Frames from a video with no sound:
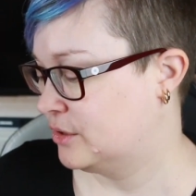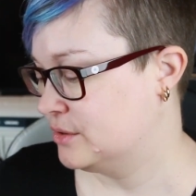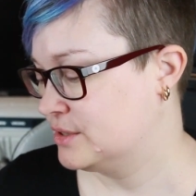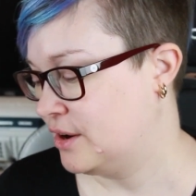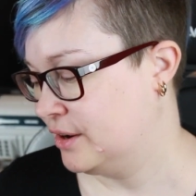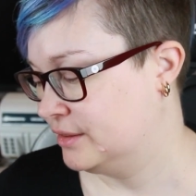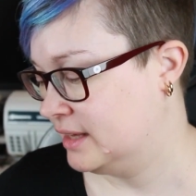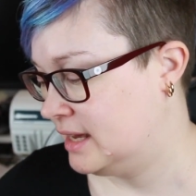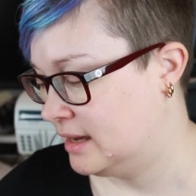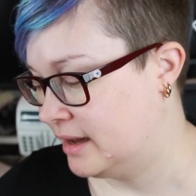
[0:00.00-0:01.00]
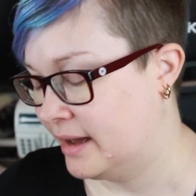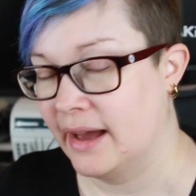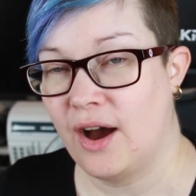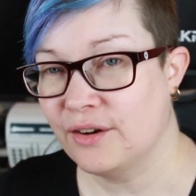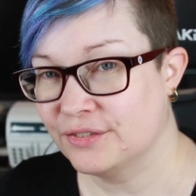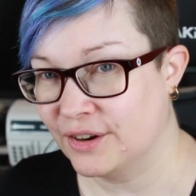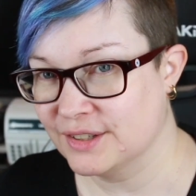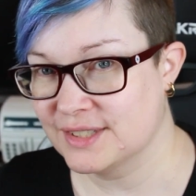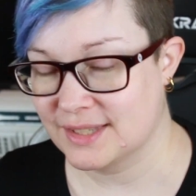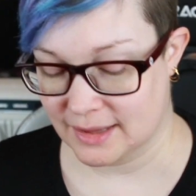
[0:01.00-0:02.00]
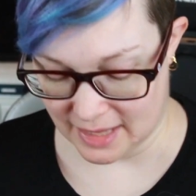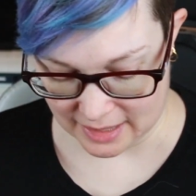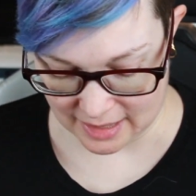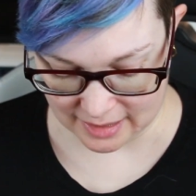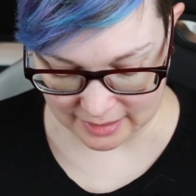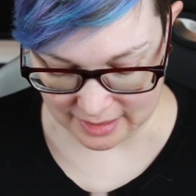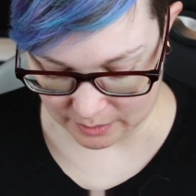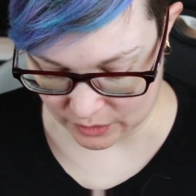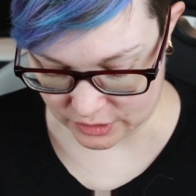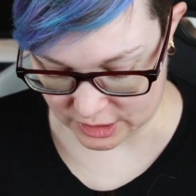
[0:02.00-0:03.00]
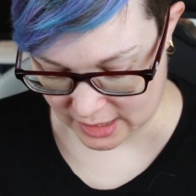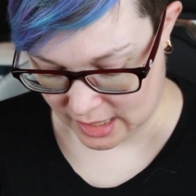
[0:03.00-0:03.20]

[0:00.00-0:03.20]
those are the half yards that I bought,